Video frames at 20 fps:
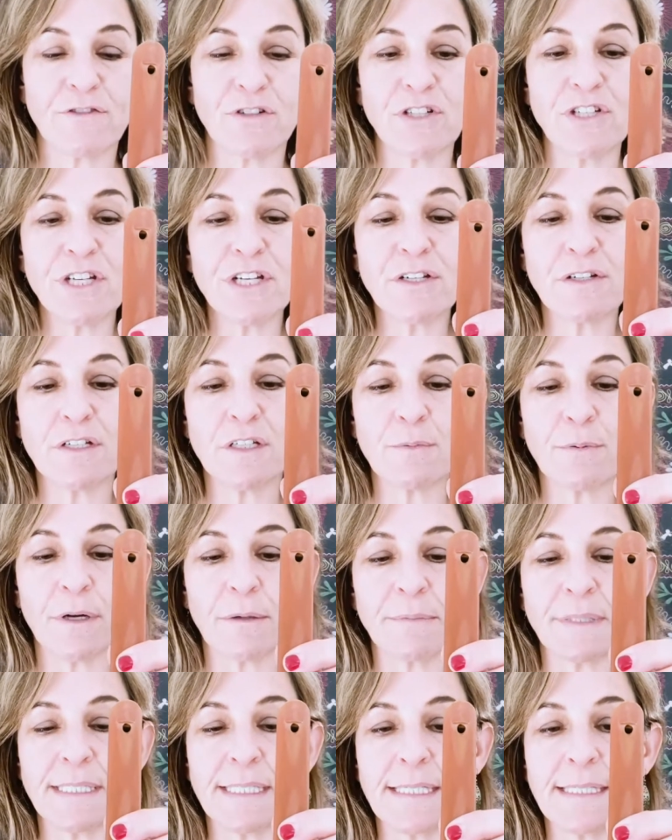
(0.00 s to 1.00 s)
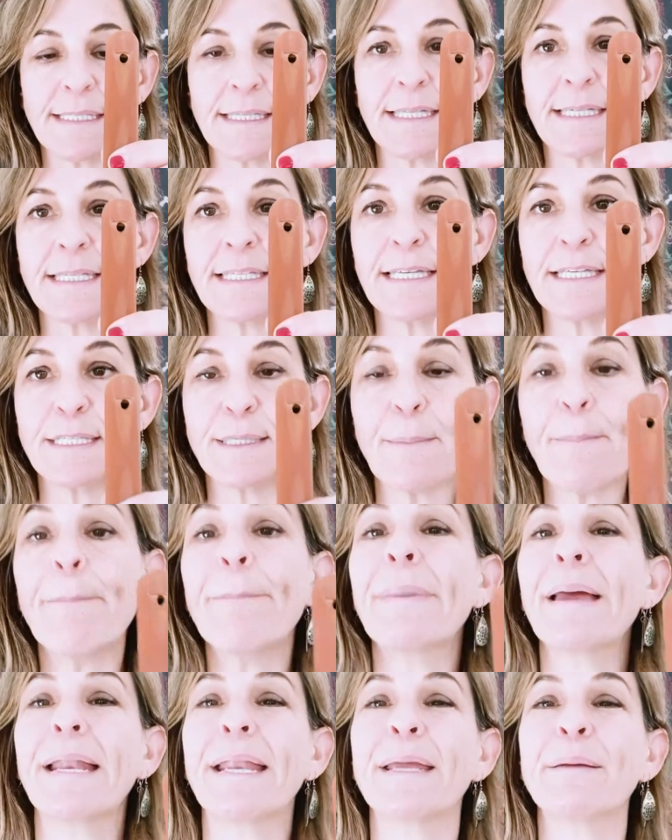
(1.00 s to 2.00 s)
For children's purposes, this is
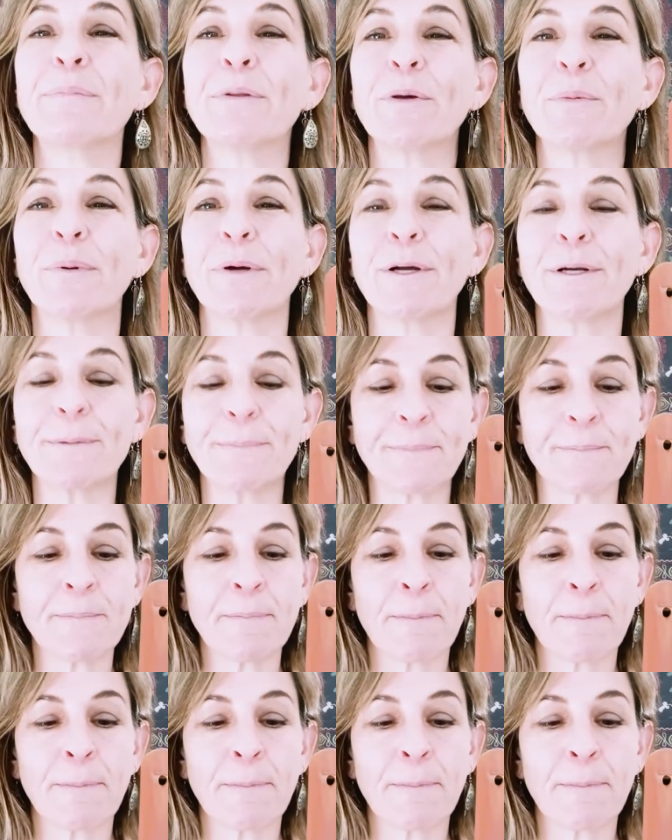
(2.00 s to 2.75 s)
Benny Bluebird.